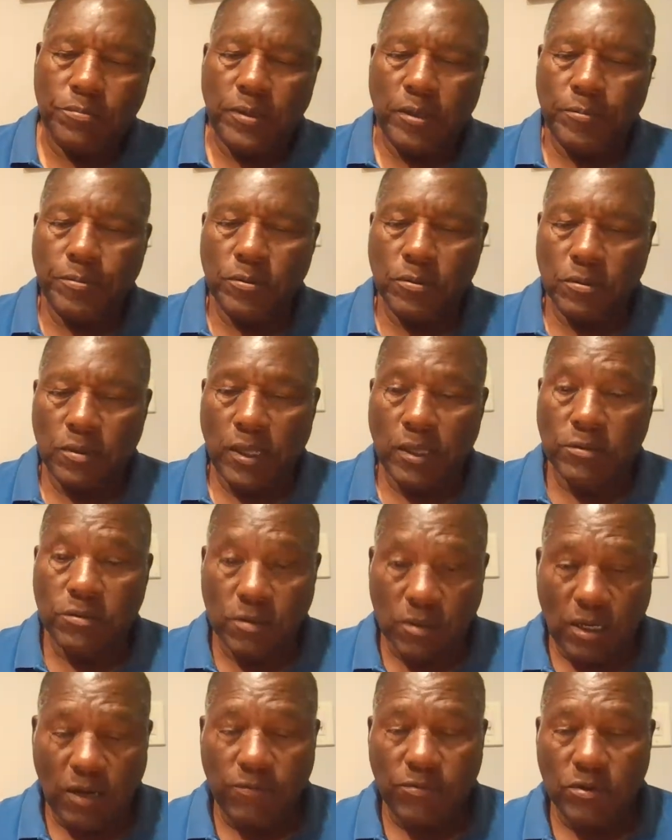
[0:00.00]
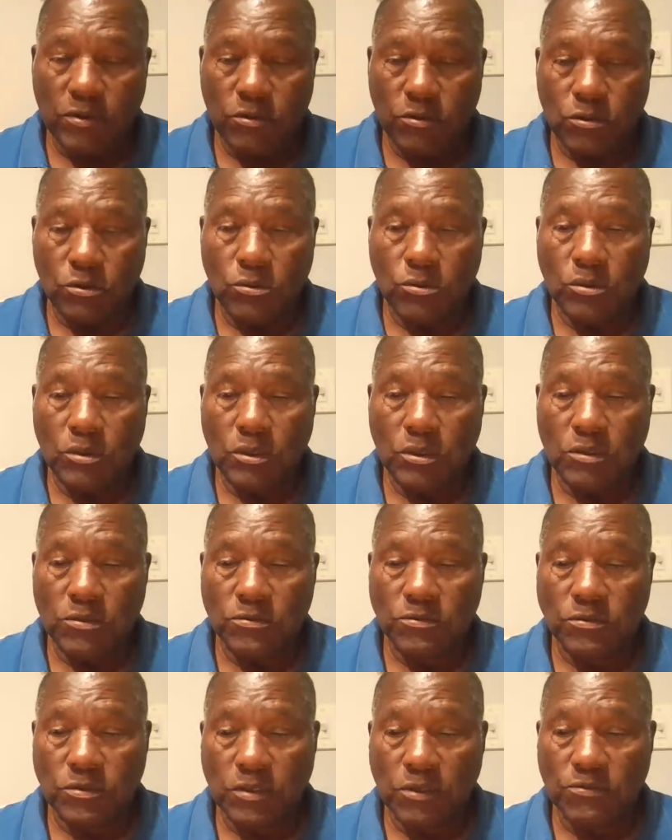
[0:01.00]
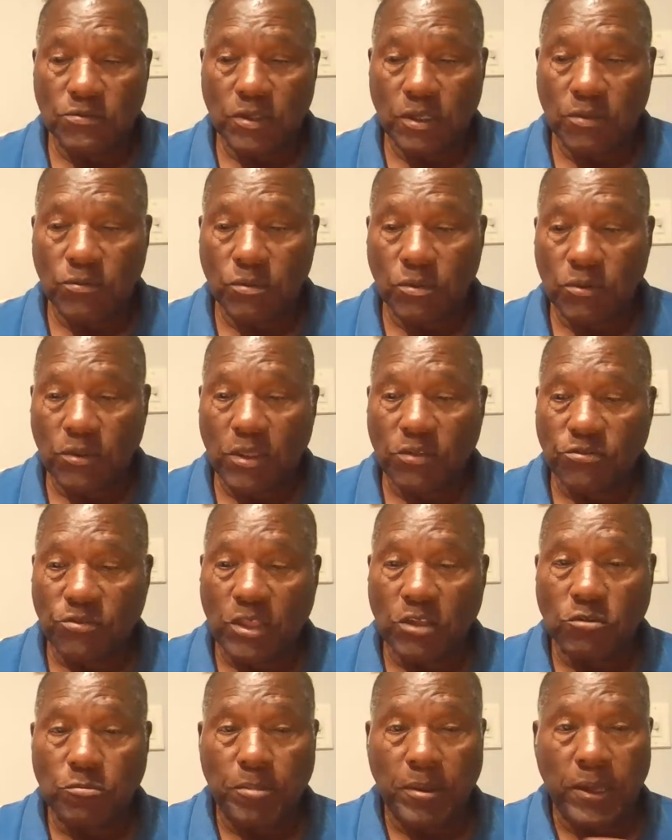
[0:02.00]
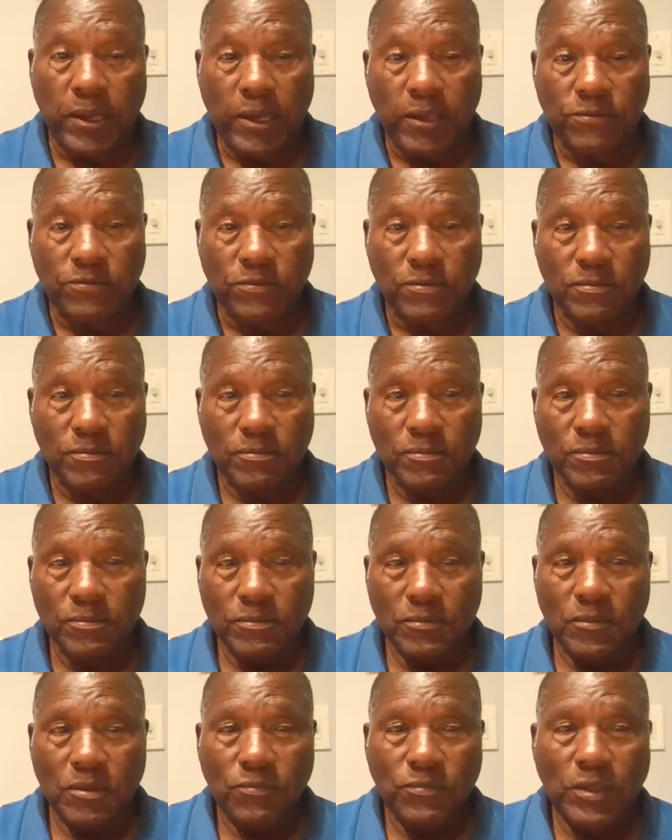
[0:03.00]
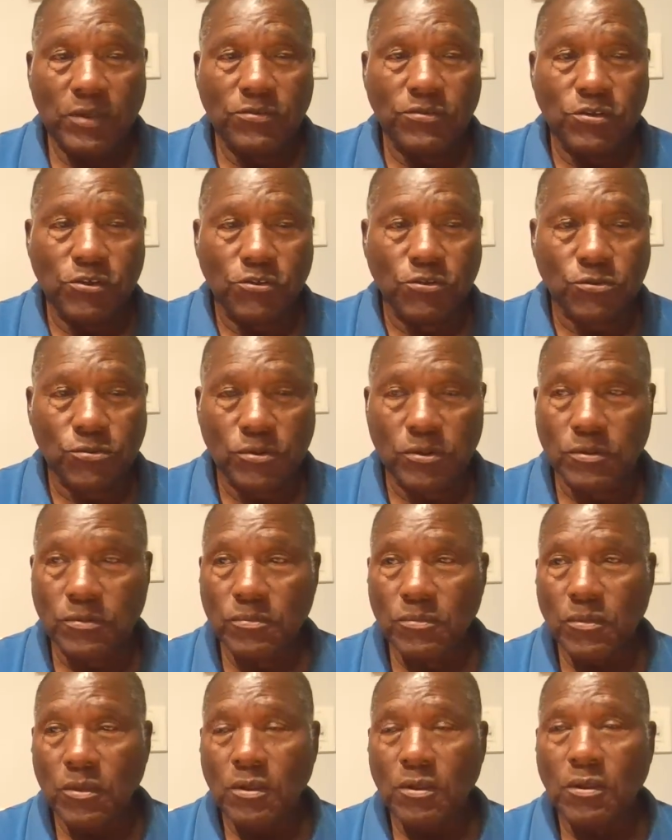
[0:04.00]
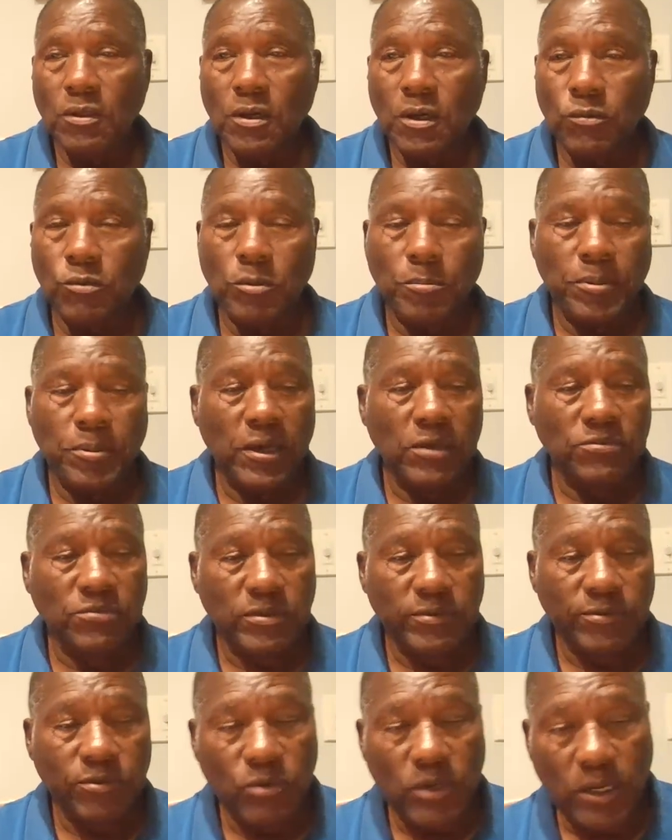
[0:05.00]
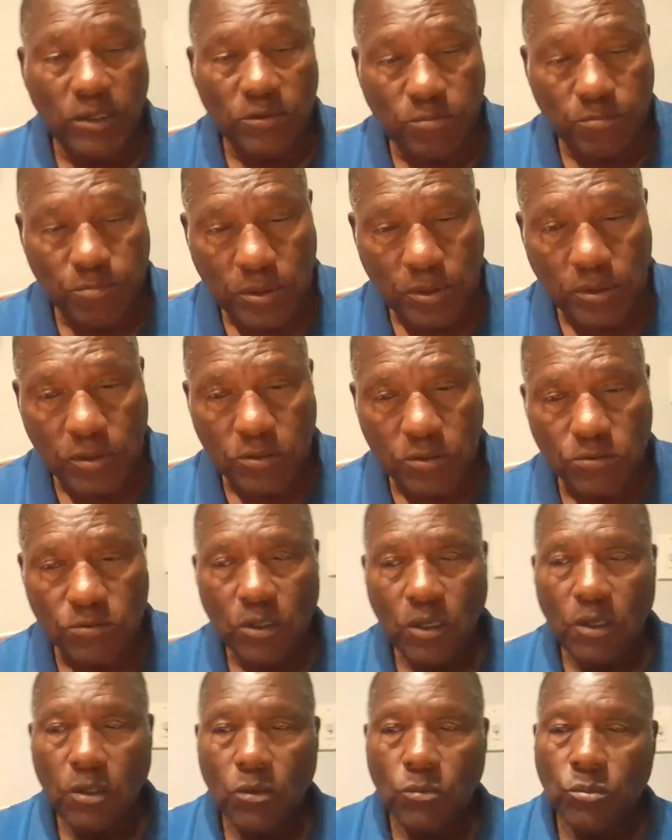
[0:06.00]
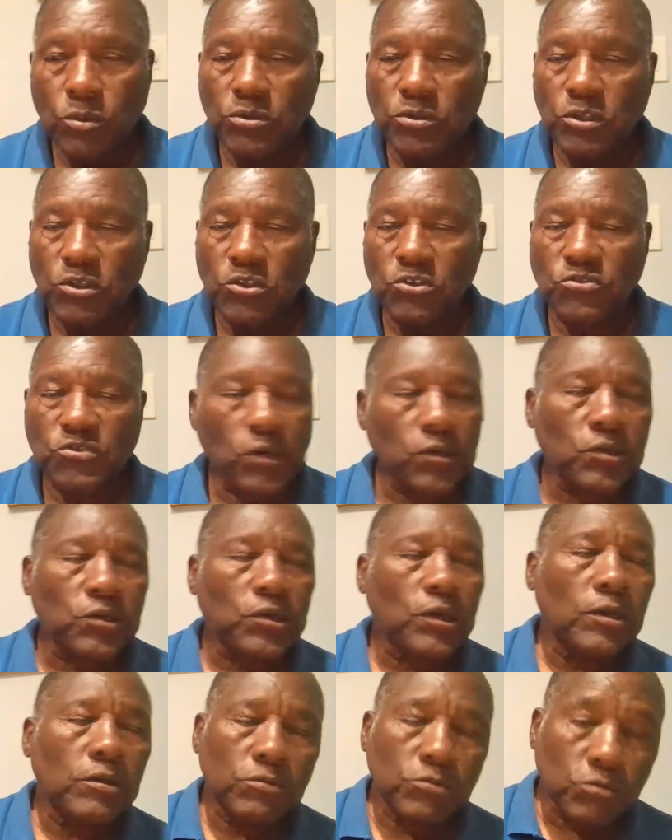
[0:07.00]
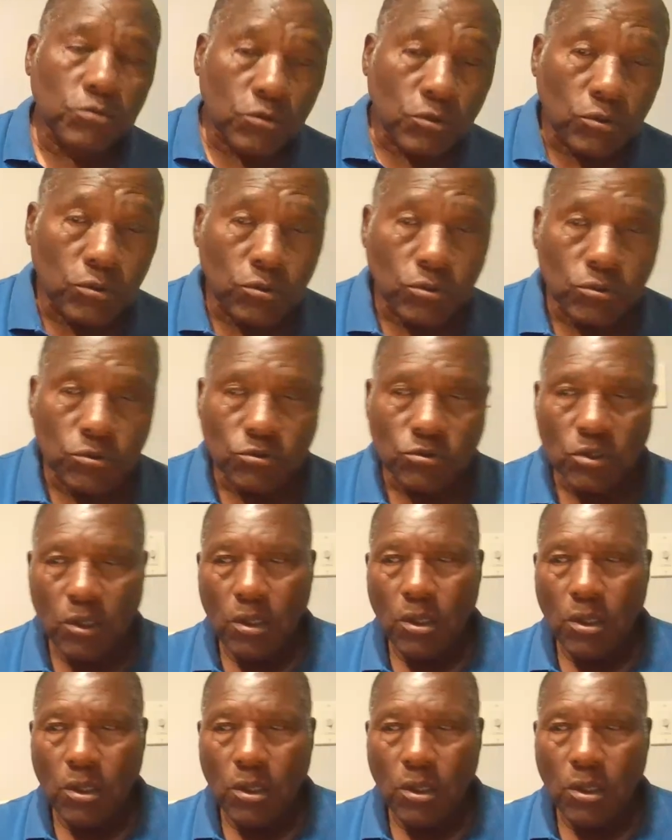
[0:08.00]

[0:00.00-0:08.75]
people like the governor do is they say that's past. That's history. We passed civil rights bills. We desegregated schools.